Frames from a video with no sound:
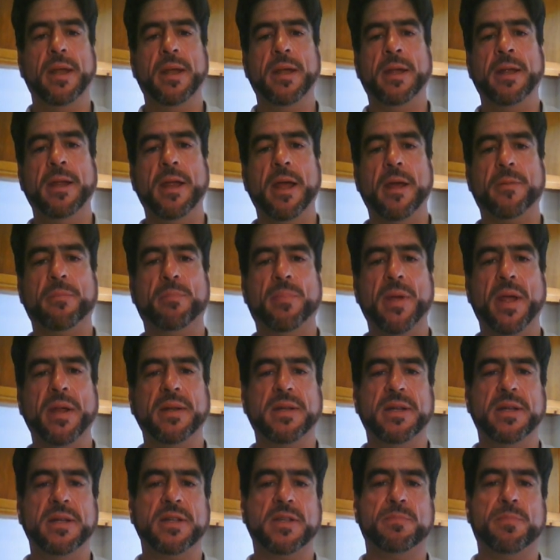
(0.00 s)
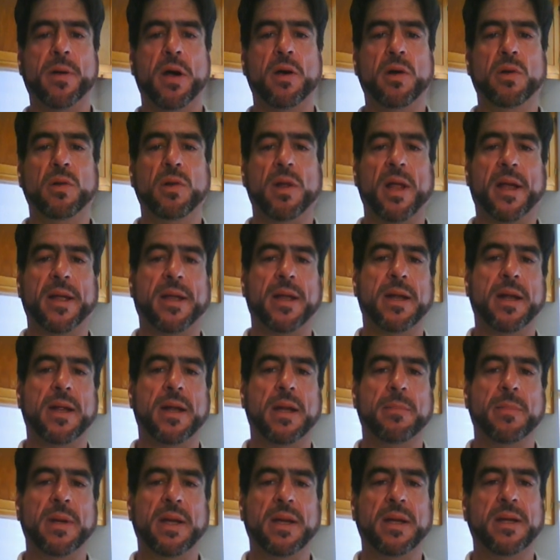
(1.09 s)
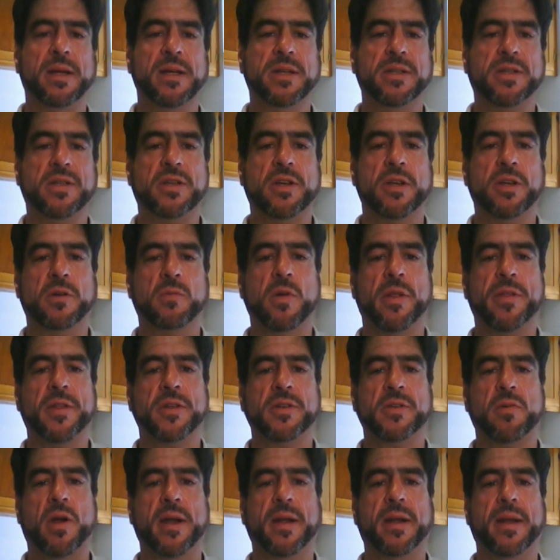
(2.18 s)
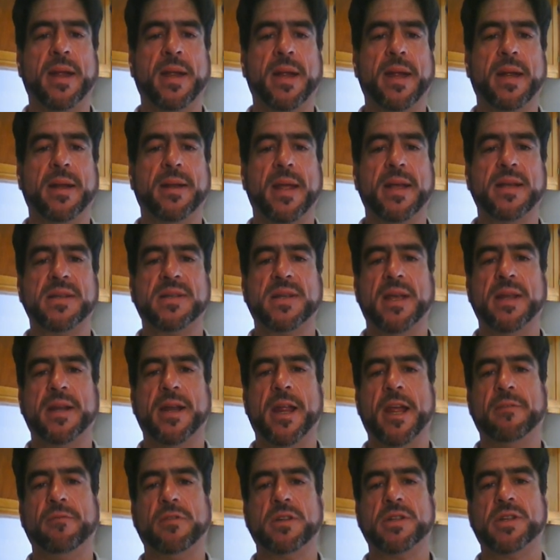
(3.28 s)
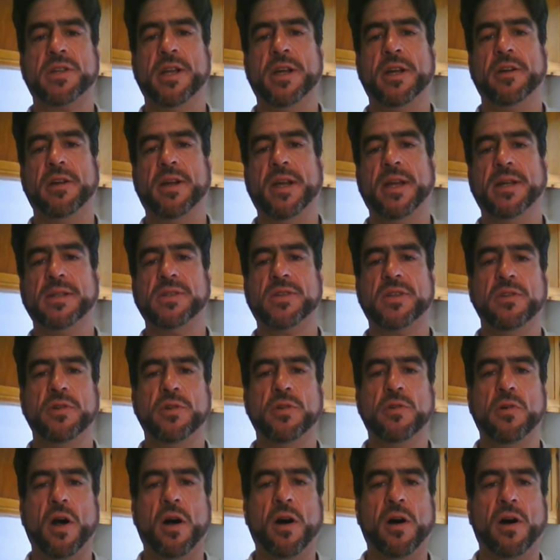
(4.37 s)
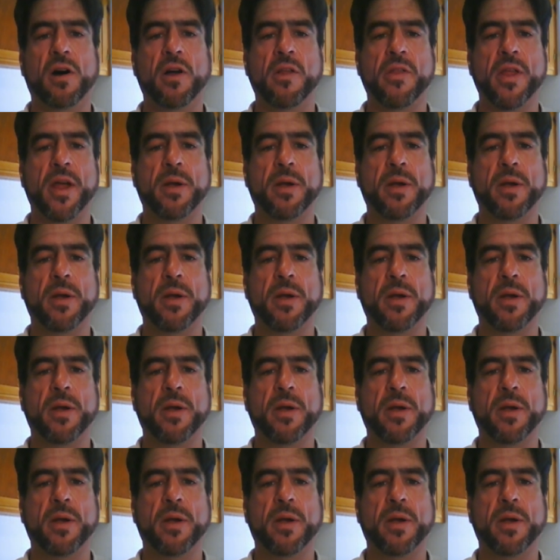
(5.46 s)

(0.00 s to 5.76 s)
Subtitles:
He hath bent his bow like an enemy. He stood with his right hand as an adversary, and slew all